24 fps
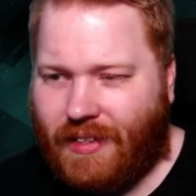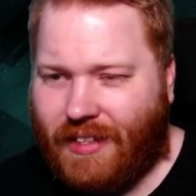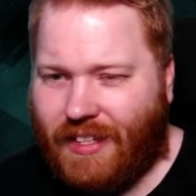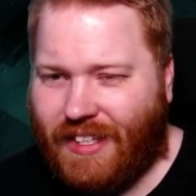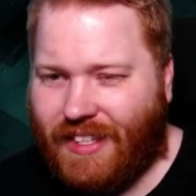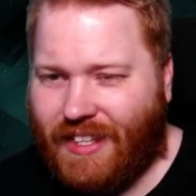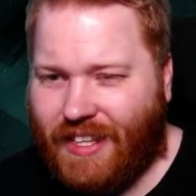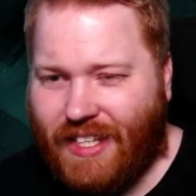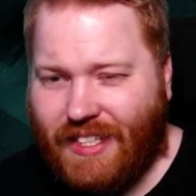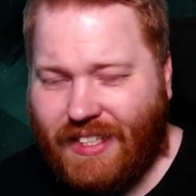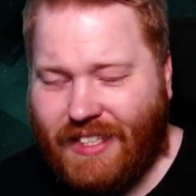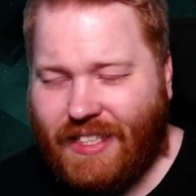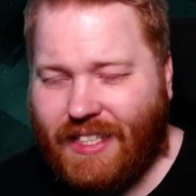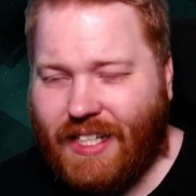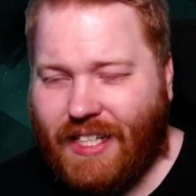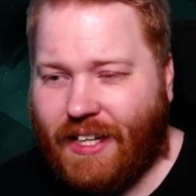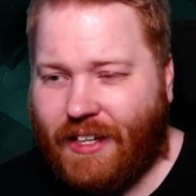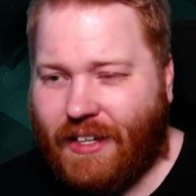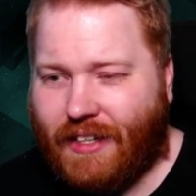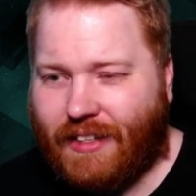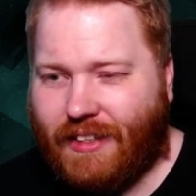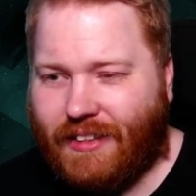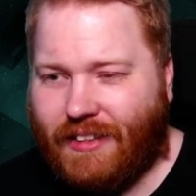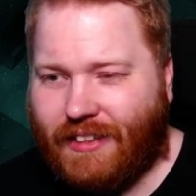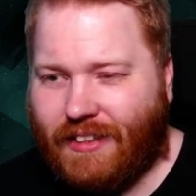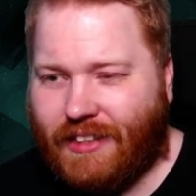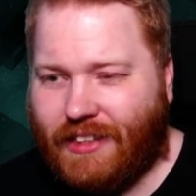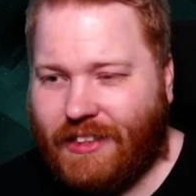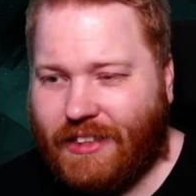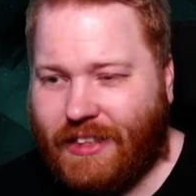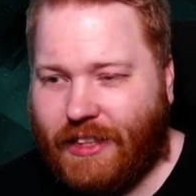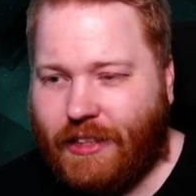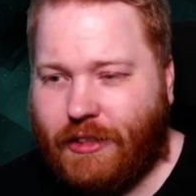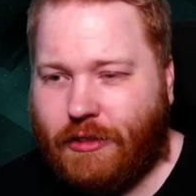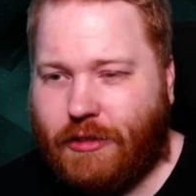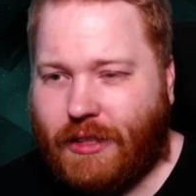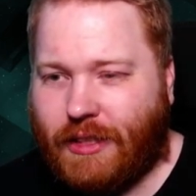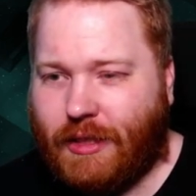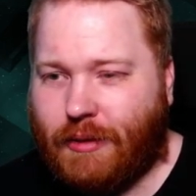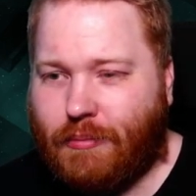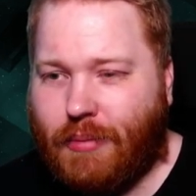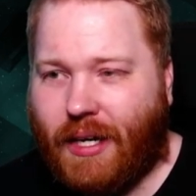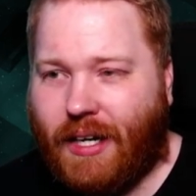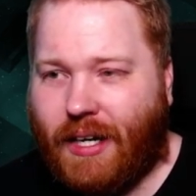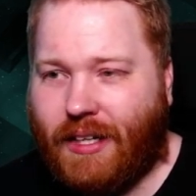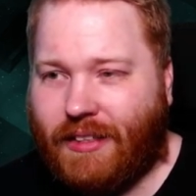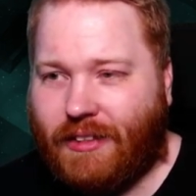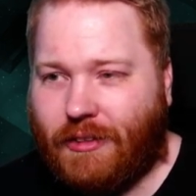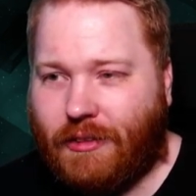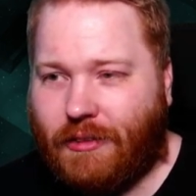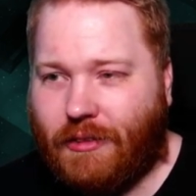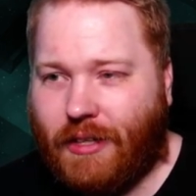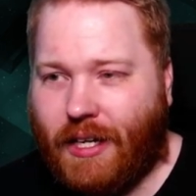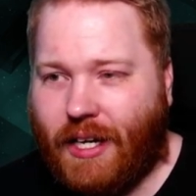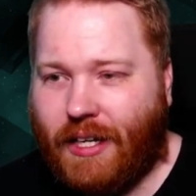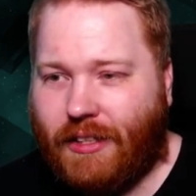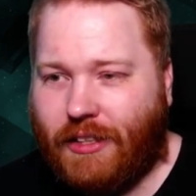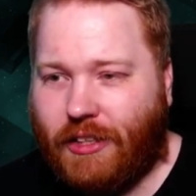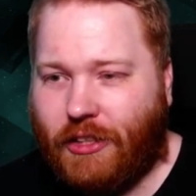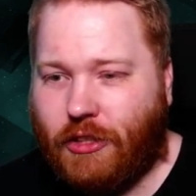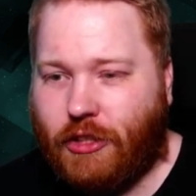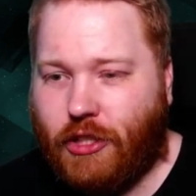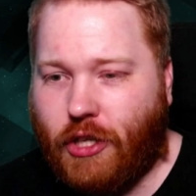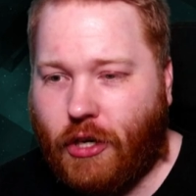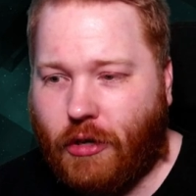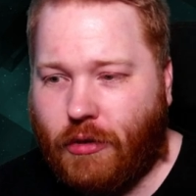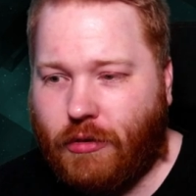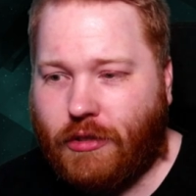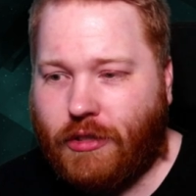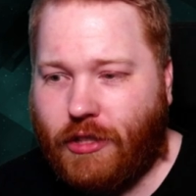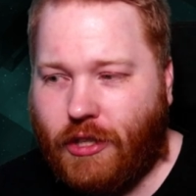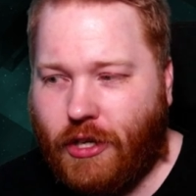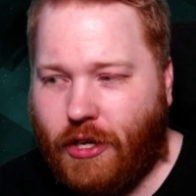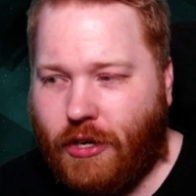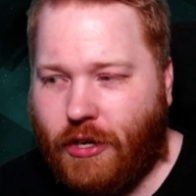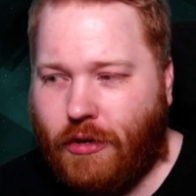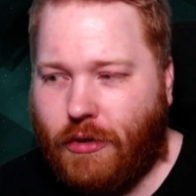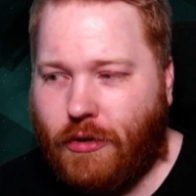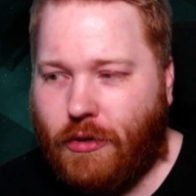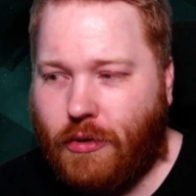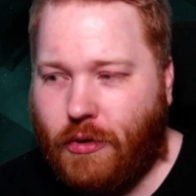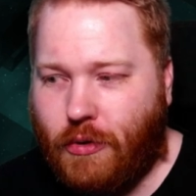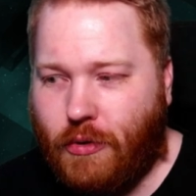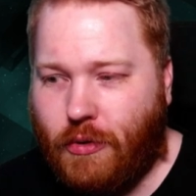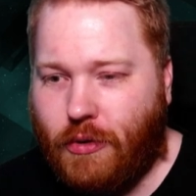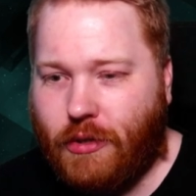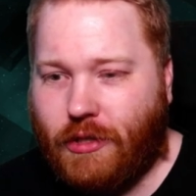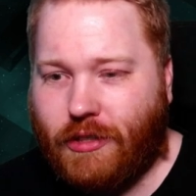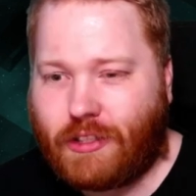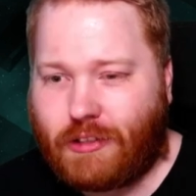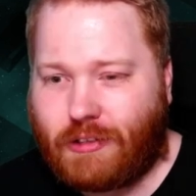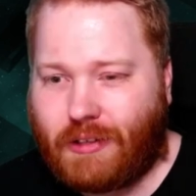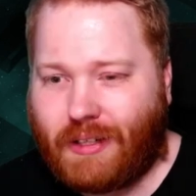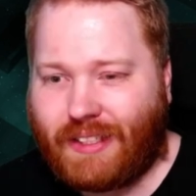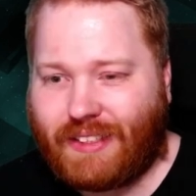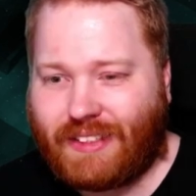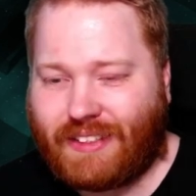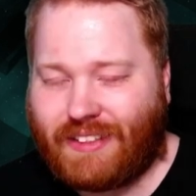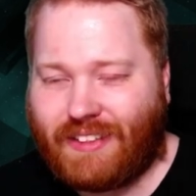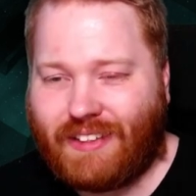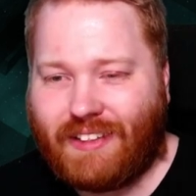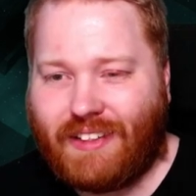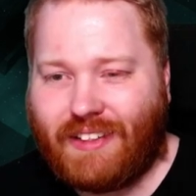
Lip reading: This is like the interesting part, right? You don't know who to trust.